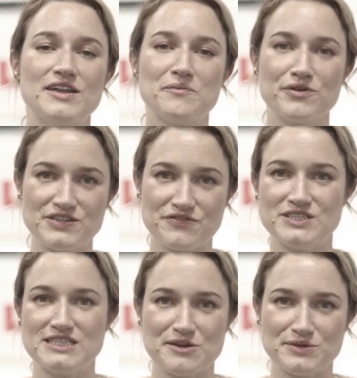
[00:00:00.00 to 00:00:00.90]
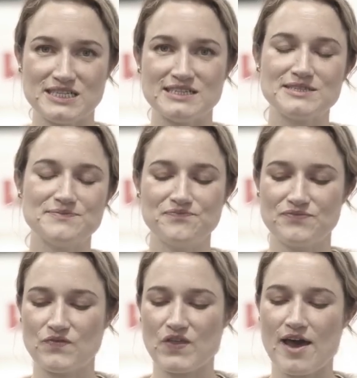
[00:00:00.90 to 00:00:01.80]
a number of different sequences.
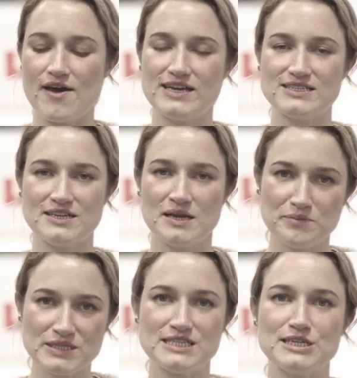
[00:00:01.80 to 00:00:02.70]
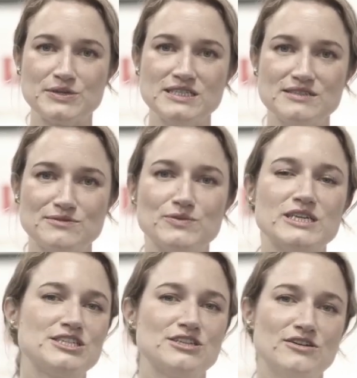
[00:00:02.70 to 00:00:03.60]
There is a numbered sequence
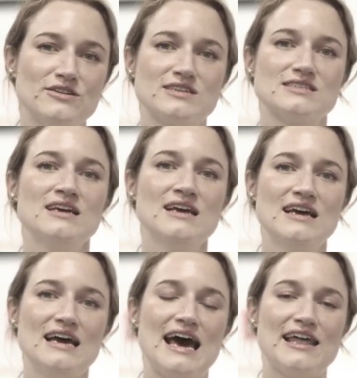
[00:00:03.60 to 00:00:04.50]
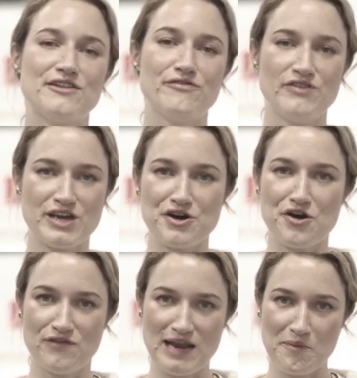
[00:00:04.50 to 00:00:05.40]
which looks at the figure
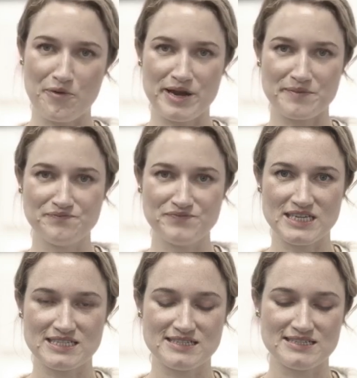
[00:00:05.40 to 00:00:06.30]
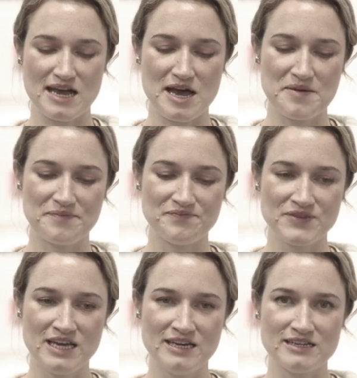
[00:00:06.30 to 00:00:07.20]
of Lapwing, this
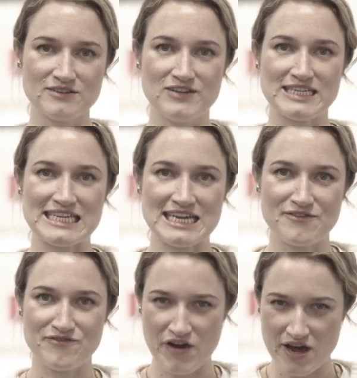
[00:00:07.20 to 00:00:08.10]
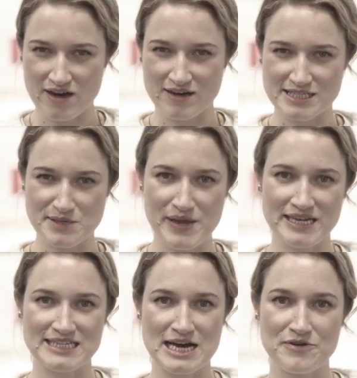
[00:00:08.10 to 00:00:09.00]
flitting, very hard to
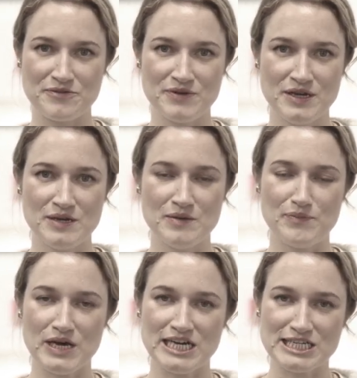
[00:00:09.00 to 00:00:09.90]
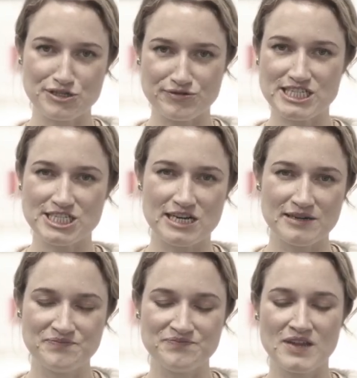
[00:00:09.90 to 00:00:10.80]
pin down bird creature.